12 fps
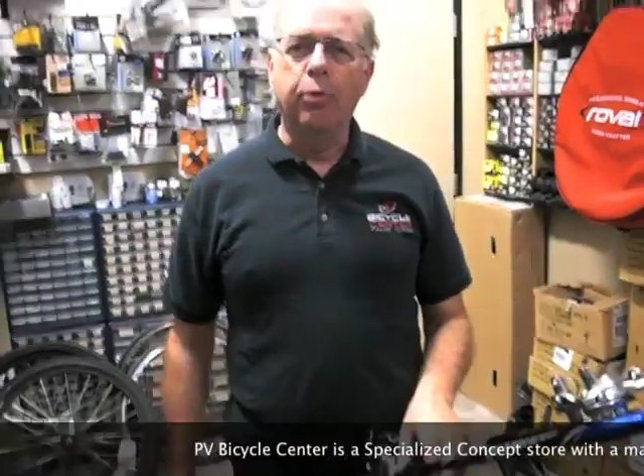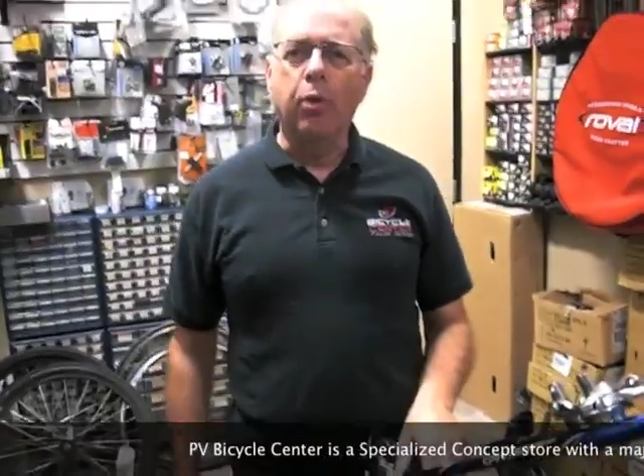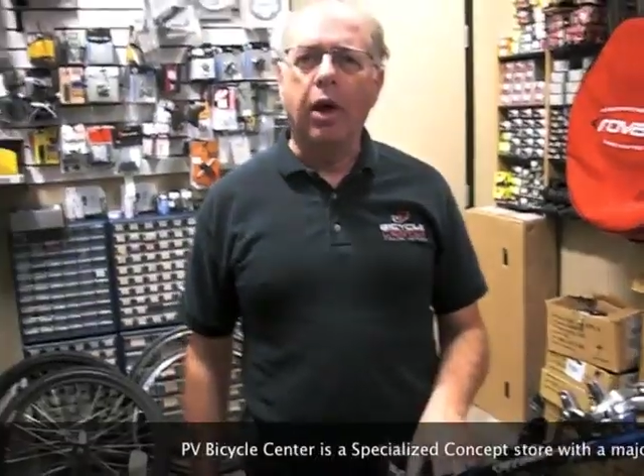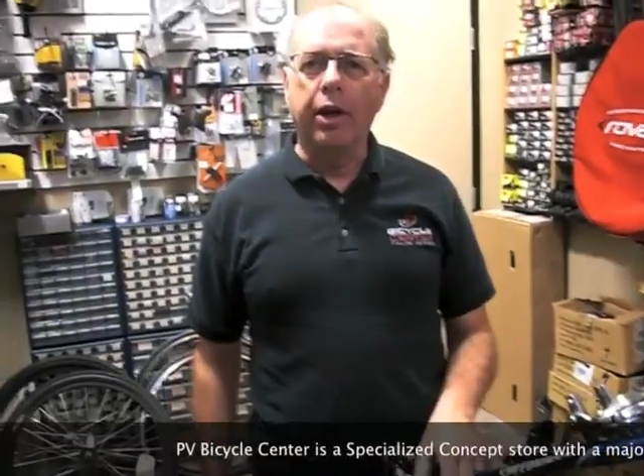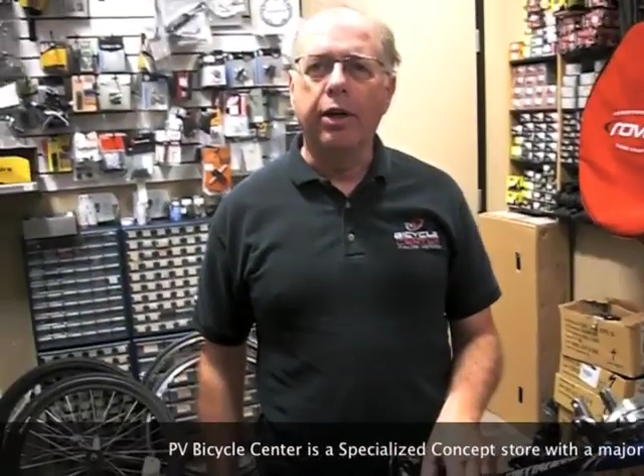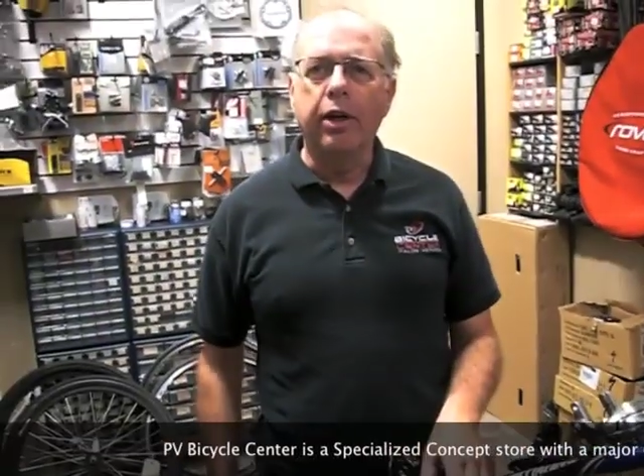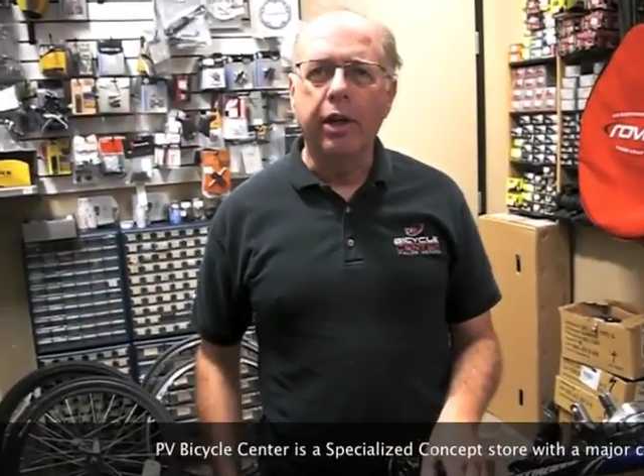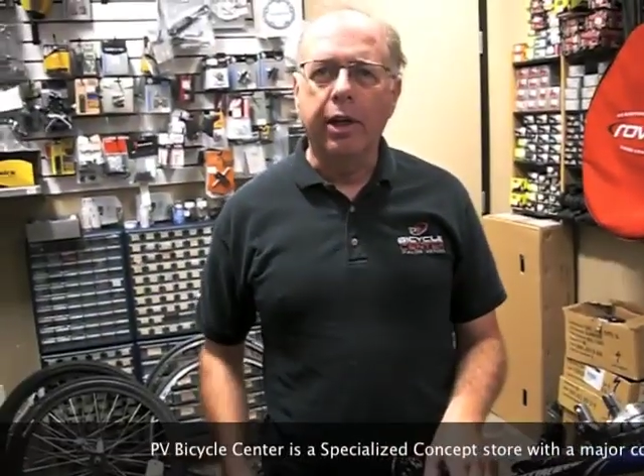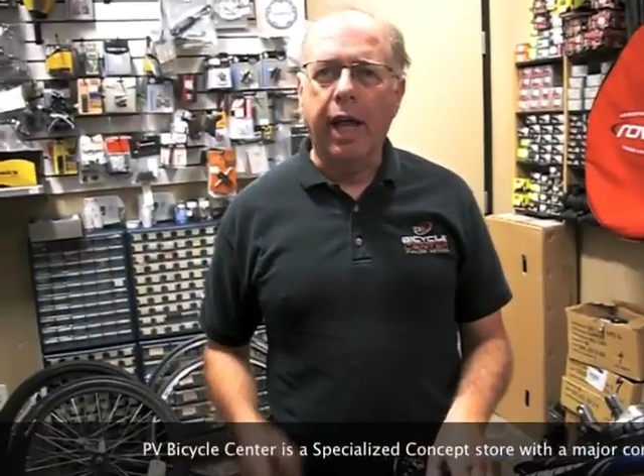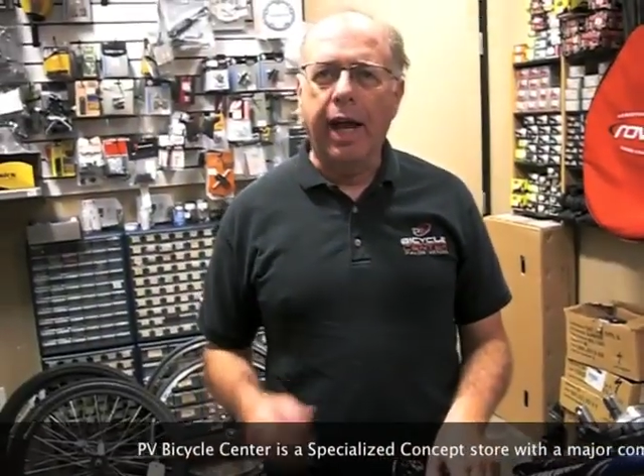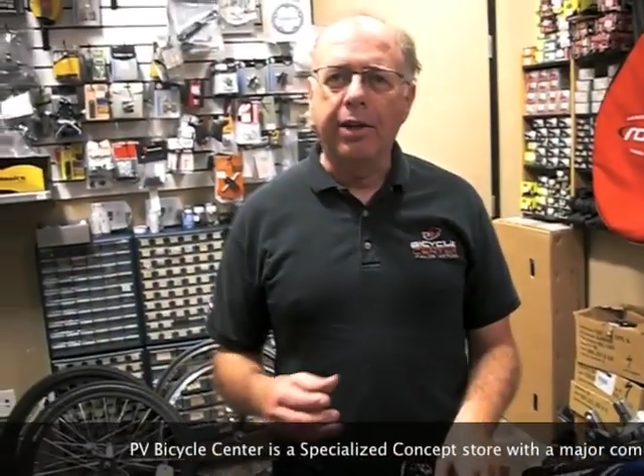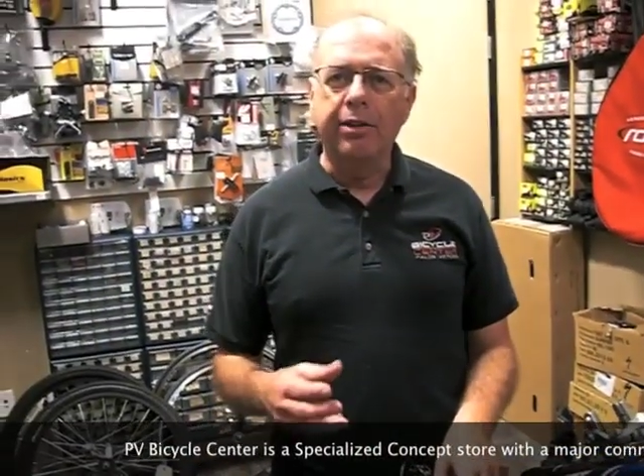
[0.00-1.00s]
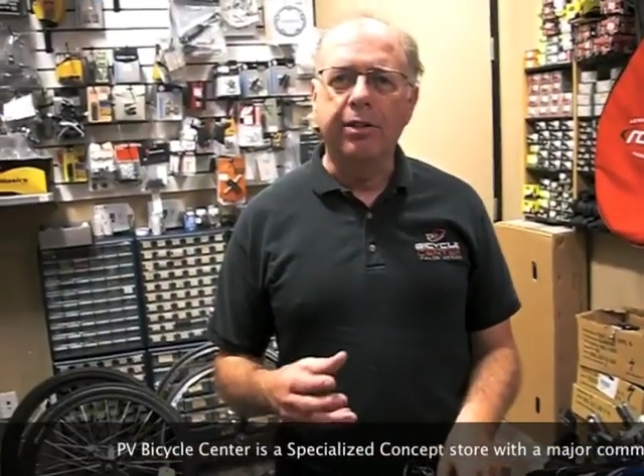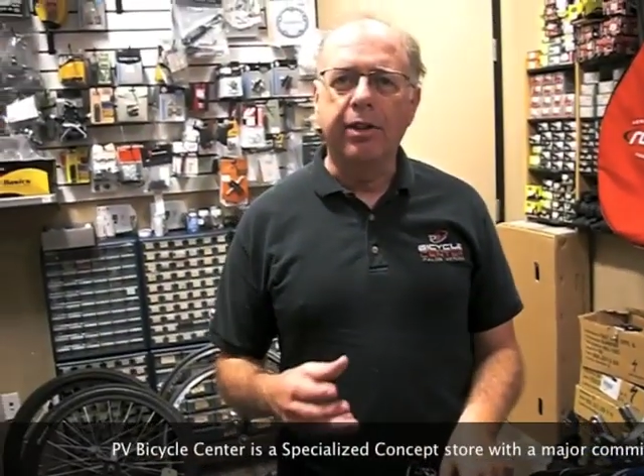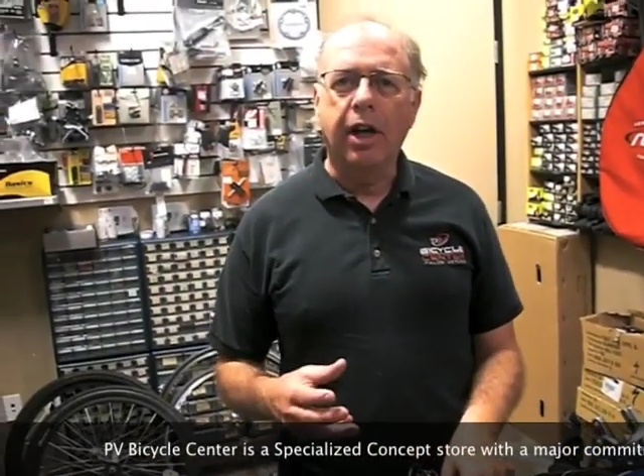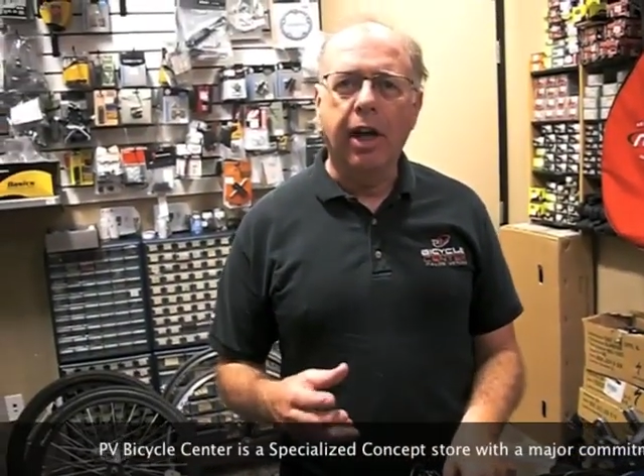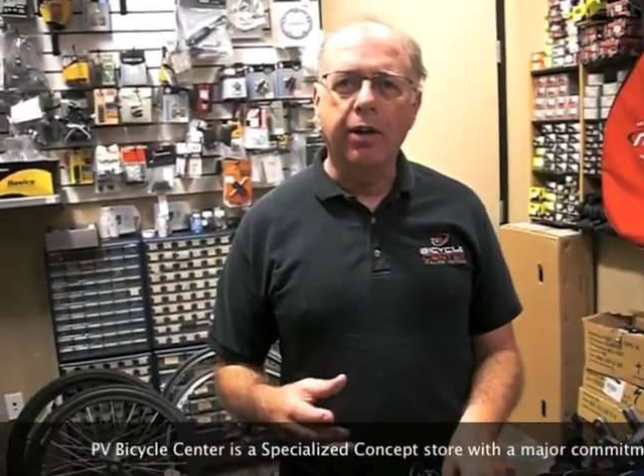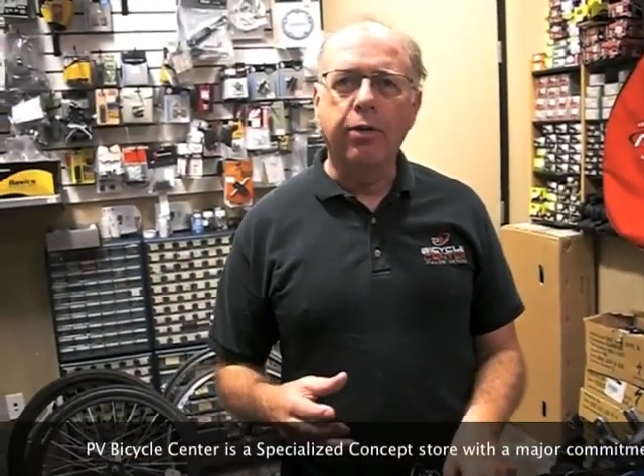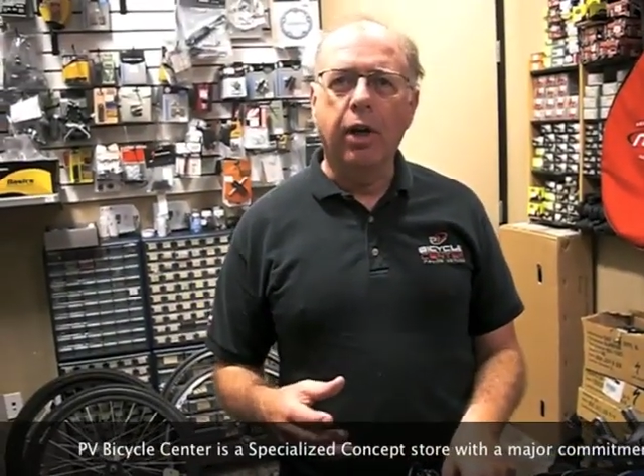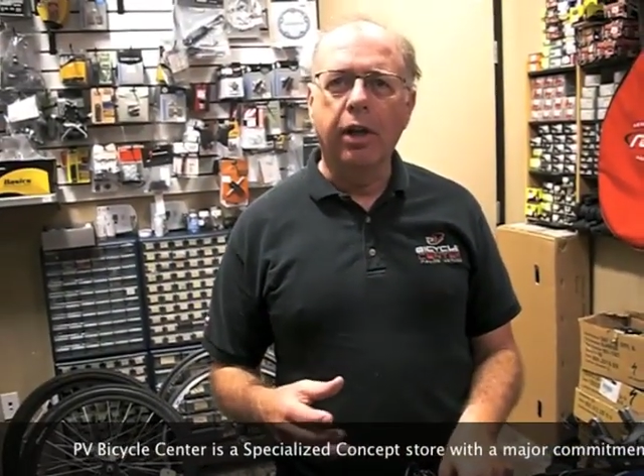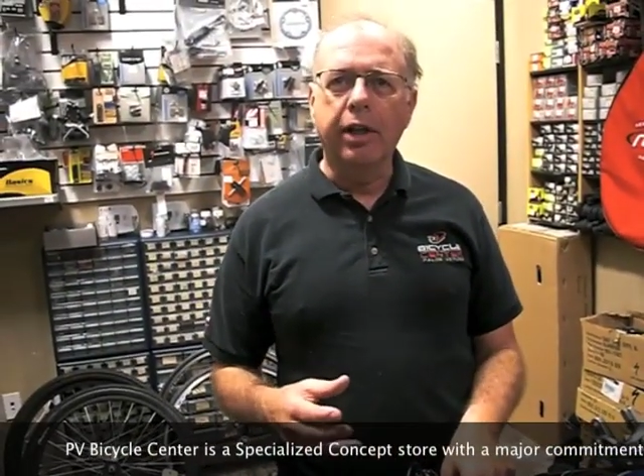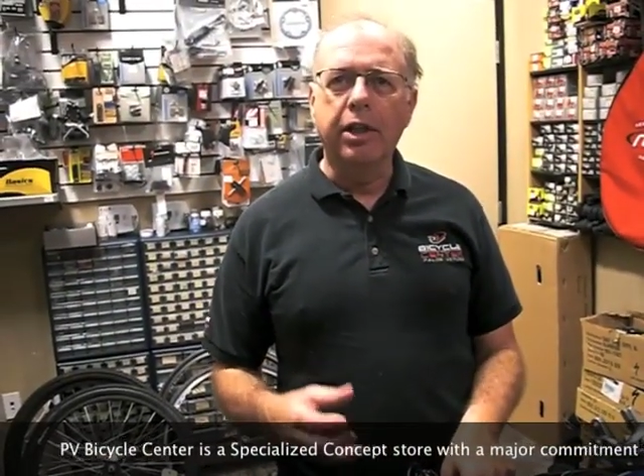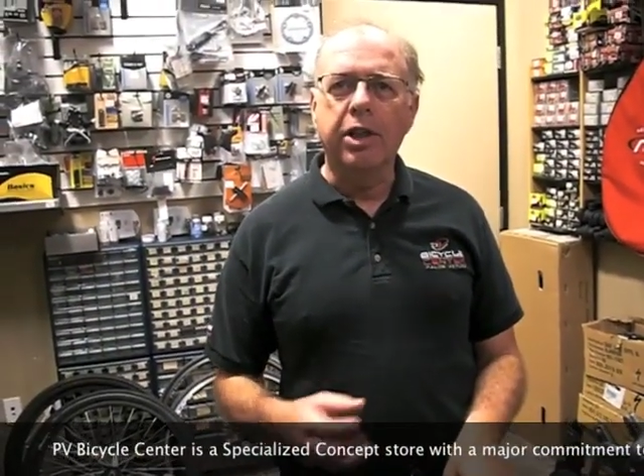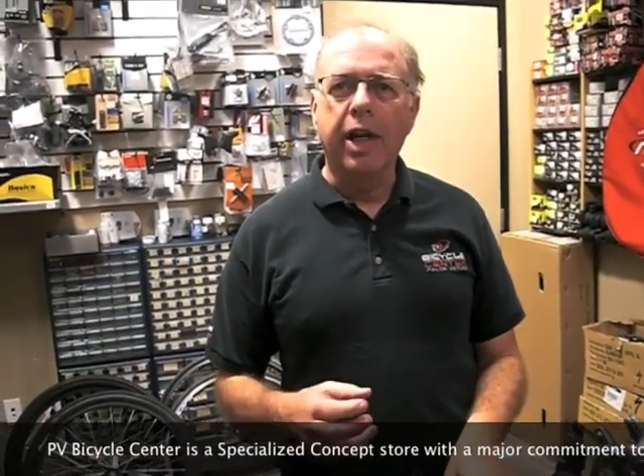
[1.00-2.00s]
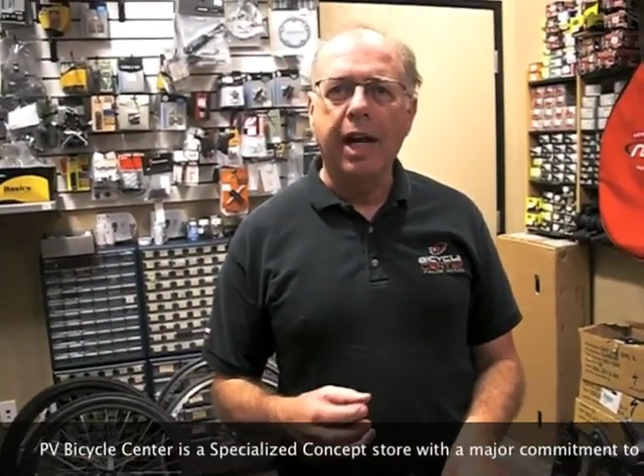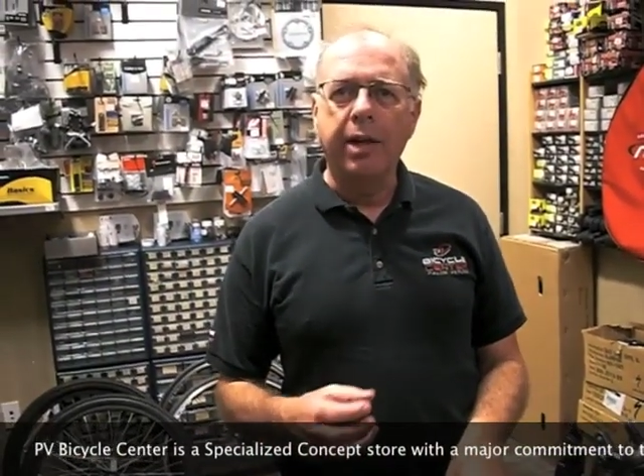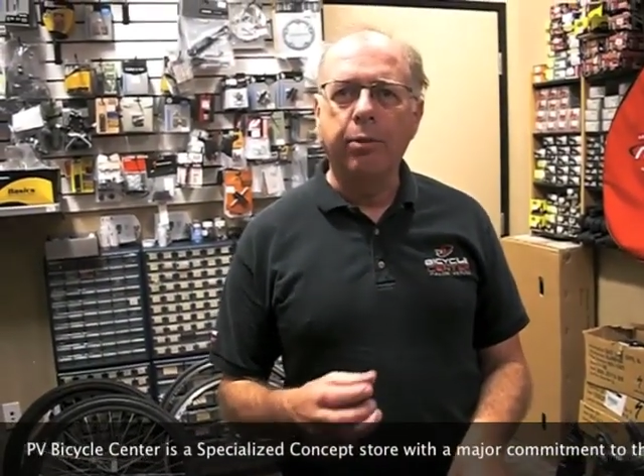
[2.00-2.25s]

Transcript: water, it acts as a hydraulic jack